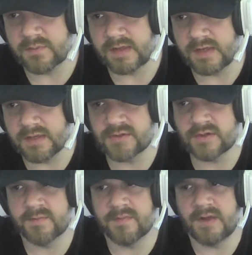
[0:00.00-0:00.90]
trip
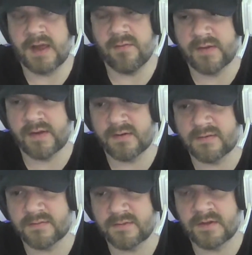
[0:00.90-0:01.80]
out there,
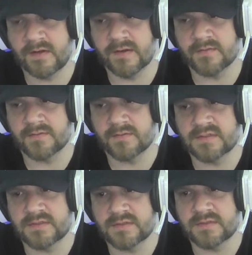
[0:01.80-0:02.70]
just doing those
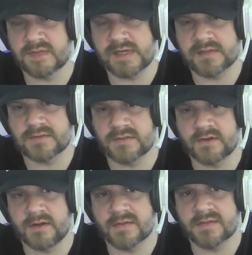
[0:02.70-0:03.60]
extra odds
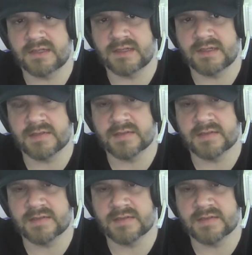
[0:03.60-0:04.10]
and ends.